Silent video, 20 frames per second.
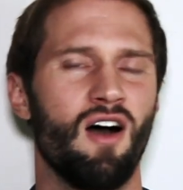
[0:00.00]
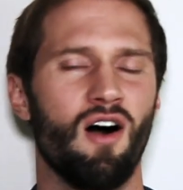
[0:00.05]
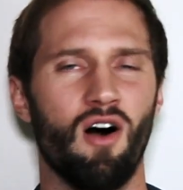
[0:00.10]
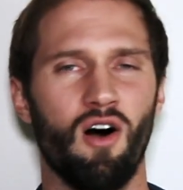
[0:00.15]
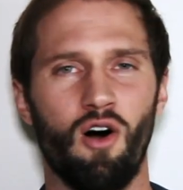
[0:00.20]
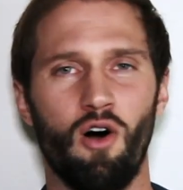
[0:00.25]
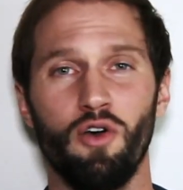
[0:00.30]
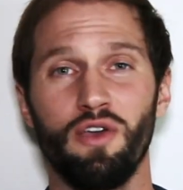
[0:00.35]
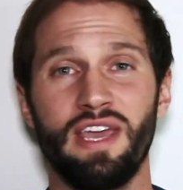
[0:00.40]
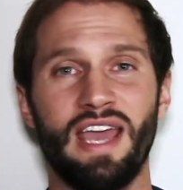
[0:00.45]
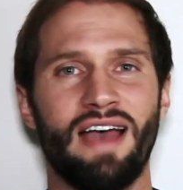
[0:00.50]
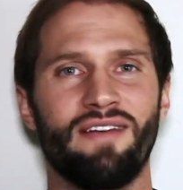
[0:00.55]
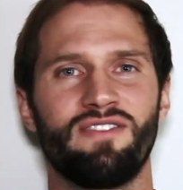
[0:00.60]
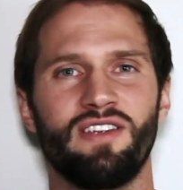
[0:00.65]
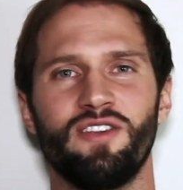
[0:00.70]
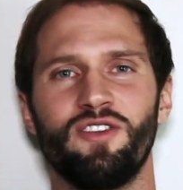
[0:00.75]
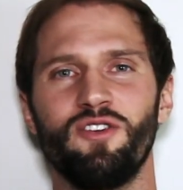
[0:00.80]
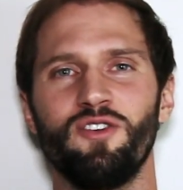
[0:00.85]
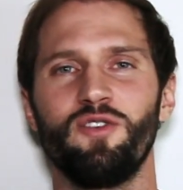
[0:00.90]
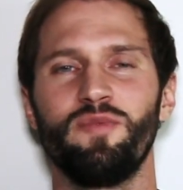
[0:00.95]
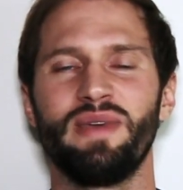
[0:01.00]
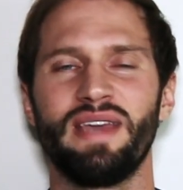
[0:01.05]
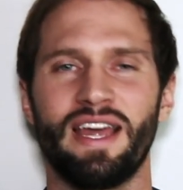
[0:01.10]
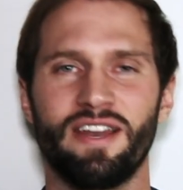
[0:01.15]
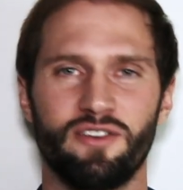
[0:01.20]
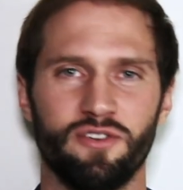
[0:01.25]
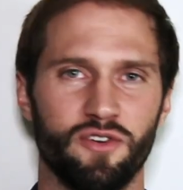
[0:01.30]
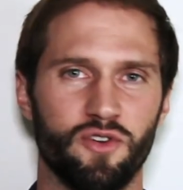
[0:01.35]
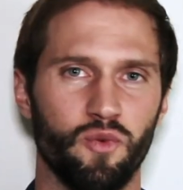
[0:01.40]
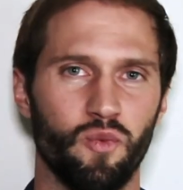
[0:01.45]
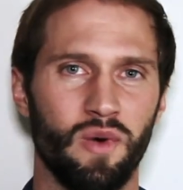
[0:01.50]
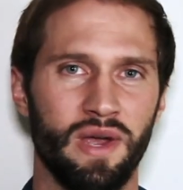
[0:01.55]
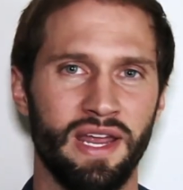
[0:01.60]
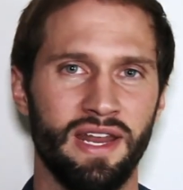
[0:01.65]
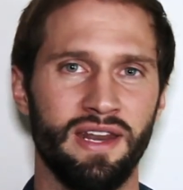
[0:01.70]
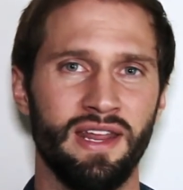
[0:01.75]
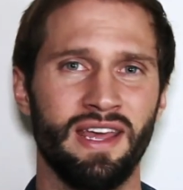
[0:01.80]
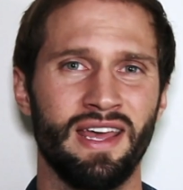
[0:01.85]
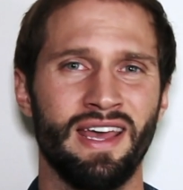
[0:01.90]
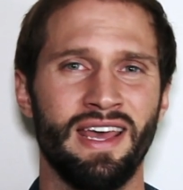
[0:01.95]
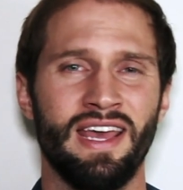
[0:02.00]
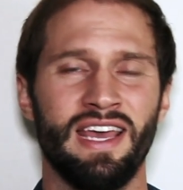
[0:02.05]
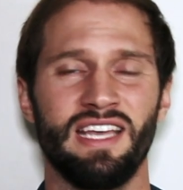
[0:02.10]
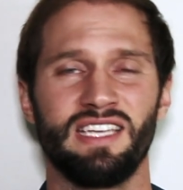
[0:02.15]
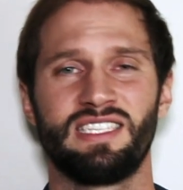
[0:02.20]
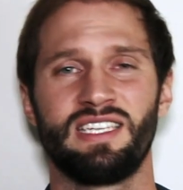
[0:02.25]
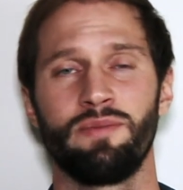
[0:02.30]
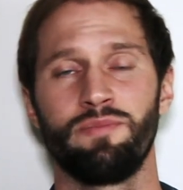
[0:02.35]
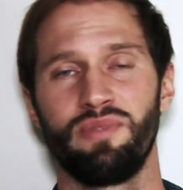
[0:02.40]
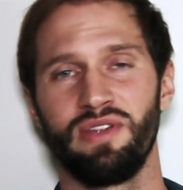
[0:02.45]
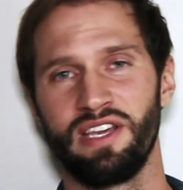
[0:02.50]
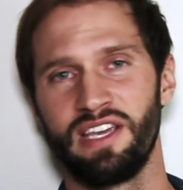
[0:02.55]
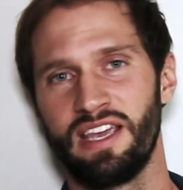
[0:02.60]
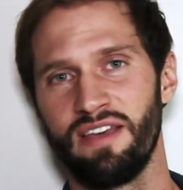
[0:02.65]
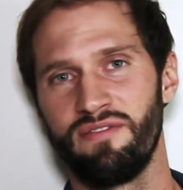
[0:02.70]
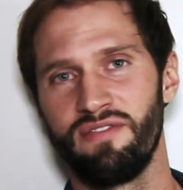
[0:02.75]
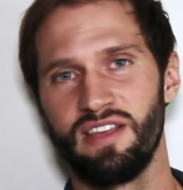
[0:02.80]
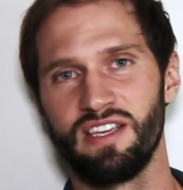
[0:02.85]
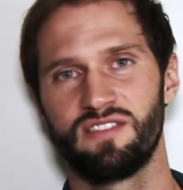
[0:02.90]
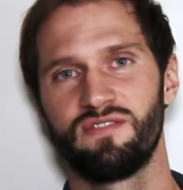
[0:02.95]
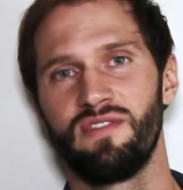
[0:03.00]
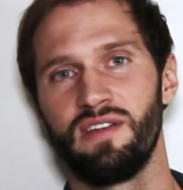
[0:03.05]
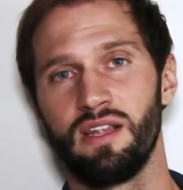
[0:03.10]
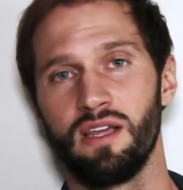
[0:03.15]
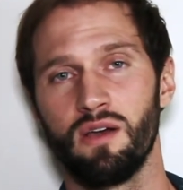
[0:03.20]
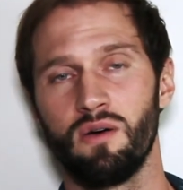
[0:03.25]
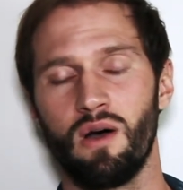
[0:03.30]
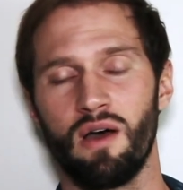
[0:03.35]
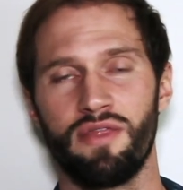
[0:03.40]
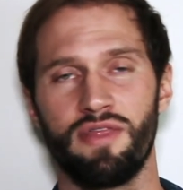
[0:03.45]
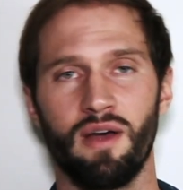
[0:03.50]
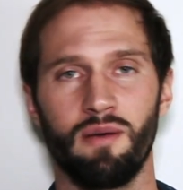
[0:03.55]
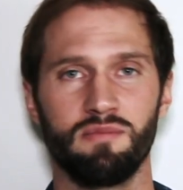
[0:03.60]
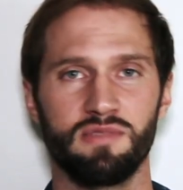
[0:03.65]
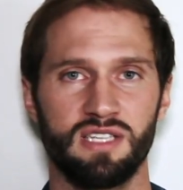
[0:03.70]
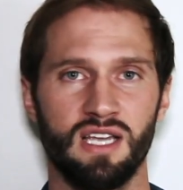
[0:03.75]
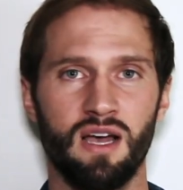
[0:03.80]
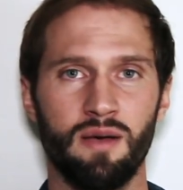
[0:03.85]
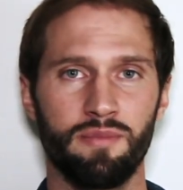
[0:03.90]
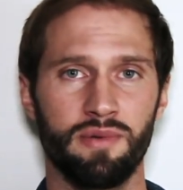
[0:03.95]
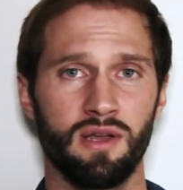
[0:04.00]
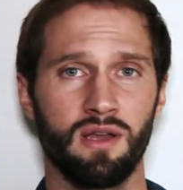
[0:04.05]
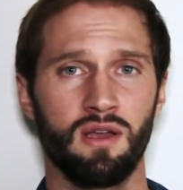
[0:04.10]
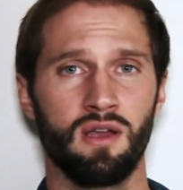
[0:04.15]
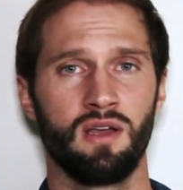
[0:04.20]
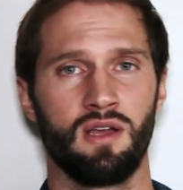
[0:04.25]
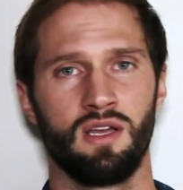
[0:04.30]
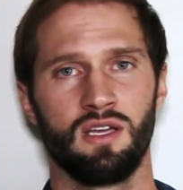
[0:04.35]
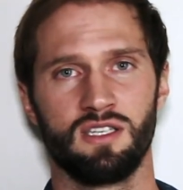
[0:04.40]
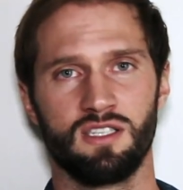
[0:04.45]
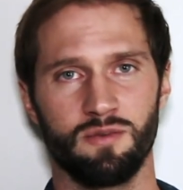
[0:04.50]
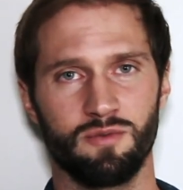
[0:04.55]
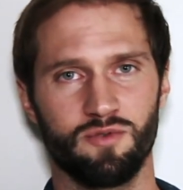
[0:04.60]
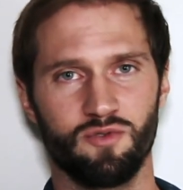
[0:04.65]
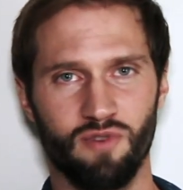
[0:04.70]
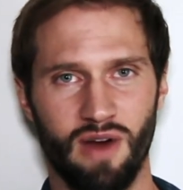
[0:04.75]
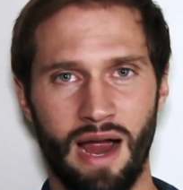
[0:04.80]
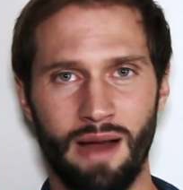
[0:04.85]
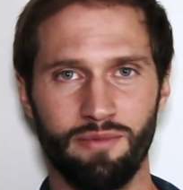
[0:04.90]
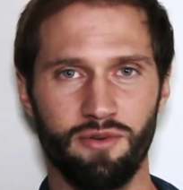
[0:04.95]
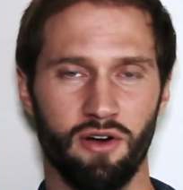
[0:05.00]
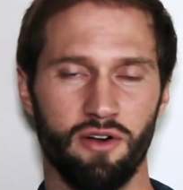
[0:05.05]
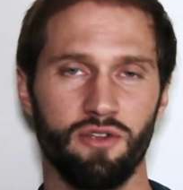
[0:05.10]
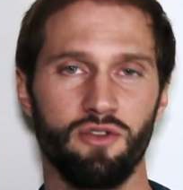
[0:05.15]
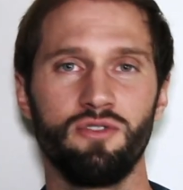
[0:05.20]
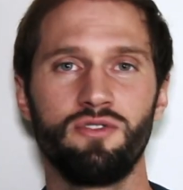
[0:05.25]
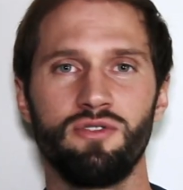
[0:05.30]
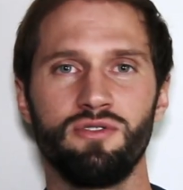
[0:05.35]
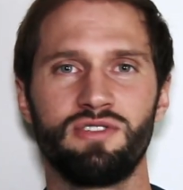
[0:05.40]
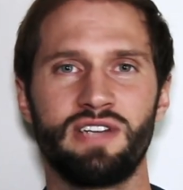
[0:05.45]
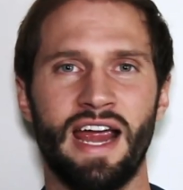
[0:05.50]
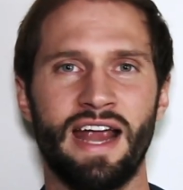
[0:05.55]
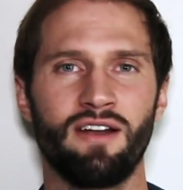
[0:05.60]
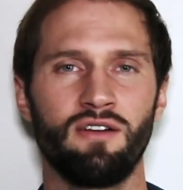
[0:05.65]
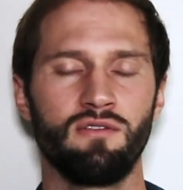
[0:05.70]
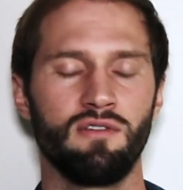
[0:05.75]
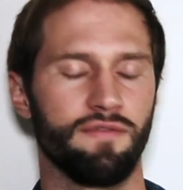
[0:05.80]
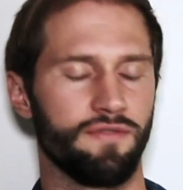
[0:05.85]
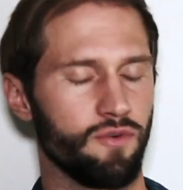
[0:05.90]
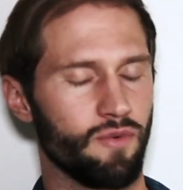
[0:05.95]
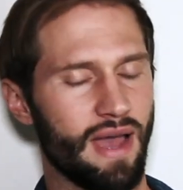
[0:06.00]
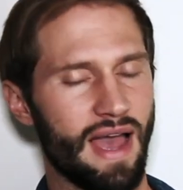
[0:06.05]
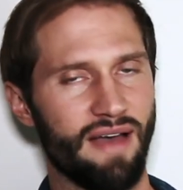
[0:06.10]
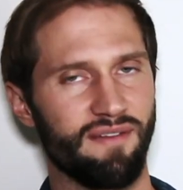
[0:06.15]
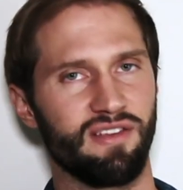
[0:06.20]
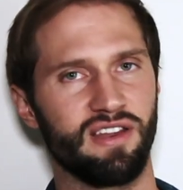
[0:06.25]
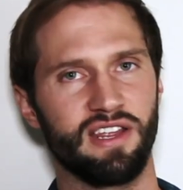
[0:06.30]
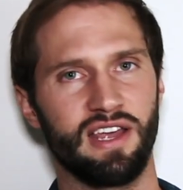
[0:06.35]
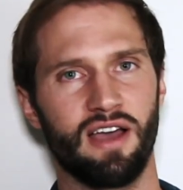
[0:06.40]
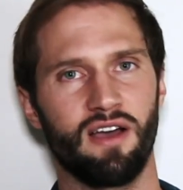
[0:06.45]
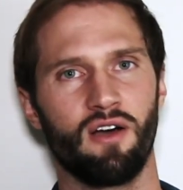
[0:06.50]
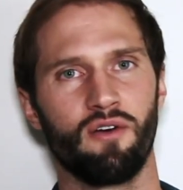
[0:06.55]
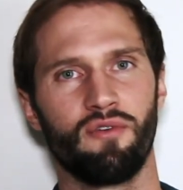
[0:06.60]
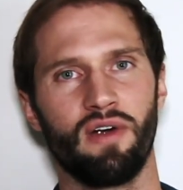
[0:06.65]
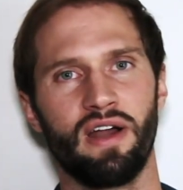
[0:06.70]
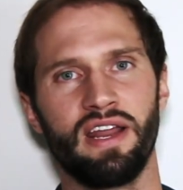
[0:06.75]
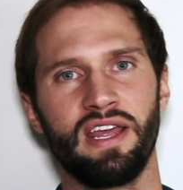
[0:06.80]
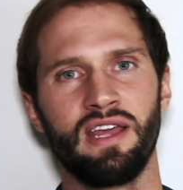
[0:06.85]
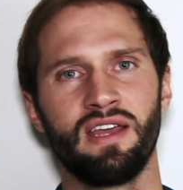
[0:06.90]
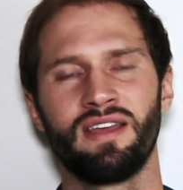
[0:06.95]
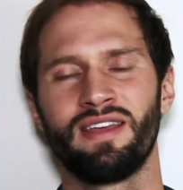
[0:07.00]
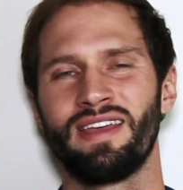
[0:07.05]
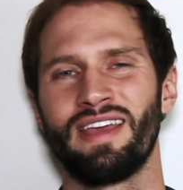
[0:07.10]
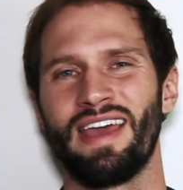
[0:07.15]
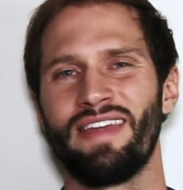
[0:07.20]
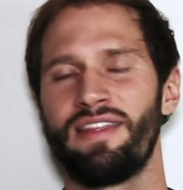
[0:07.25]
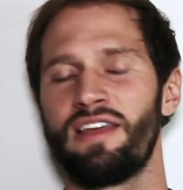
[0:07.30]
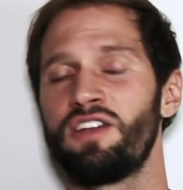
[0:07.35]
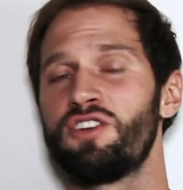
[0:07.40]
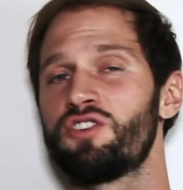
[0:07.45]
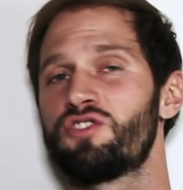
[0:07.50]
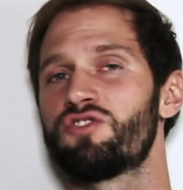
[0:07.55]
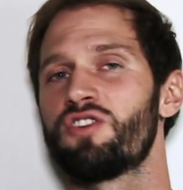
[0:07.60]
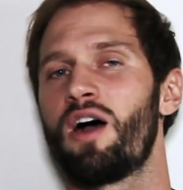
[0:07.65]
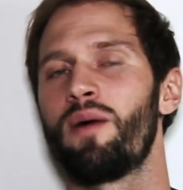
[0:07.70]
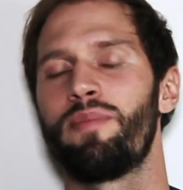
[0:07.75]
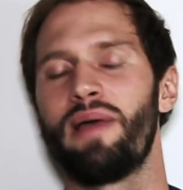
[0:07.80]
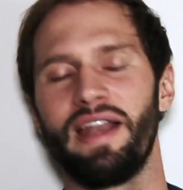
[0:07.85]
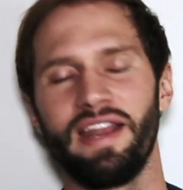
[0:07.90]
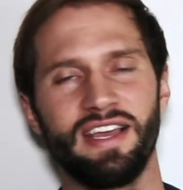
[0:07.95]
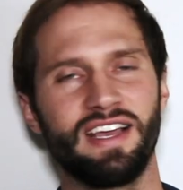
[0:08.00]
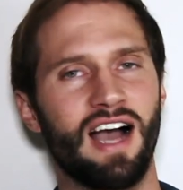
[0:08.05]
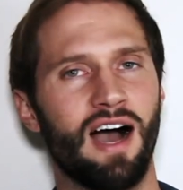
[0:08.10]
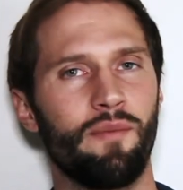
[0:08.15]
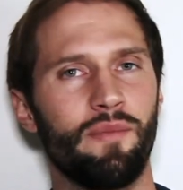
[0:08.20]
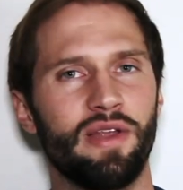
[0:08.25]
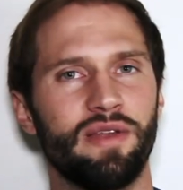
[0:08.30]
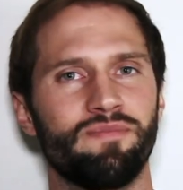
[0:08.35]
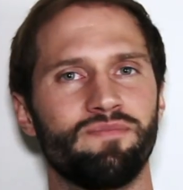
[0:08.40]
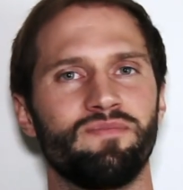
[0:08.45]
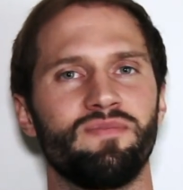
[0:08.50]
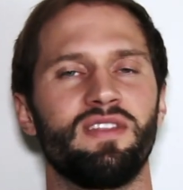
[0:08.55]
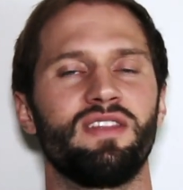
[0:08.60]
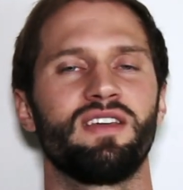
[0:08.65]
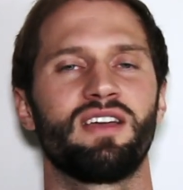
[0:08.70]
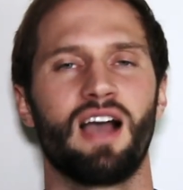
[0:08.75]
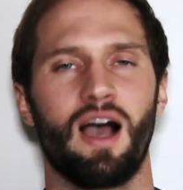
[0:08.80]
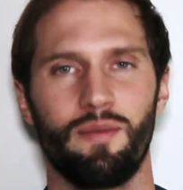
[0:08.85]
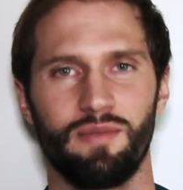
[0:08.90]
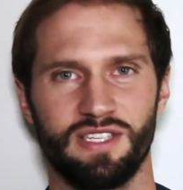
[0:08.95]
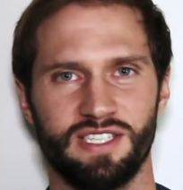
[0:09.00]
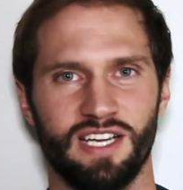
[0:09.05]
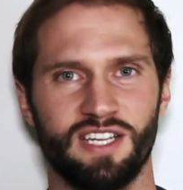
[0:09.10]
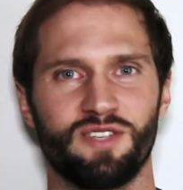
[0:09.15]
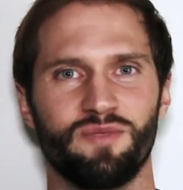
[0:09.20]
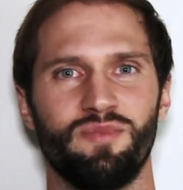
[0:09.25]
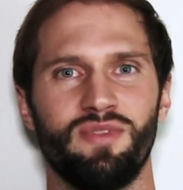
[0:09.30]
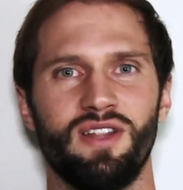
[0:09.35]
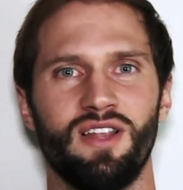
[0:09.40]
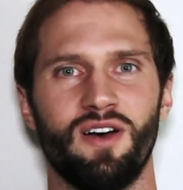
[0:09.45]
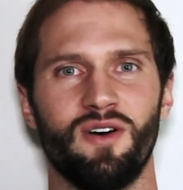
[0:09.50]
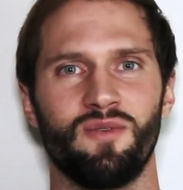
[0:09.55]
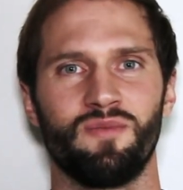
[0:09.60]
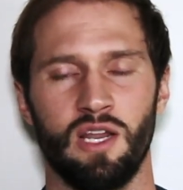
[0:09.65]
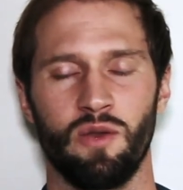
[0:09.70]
all you have to do to be entered to win is simply give this video a thumbs up, subscribe to our YouTube channel if you haven't yet already, and then just drop any comment in the comment section below.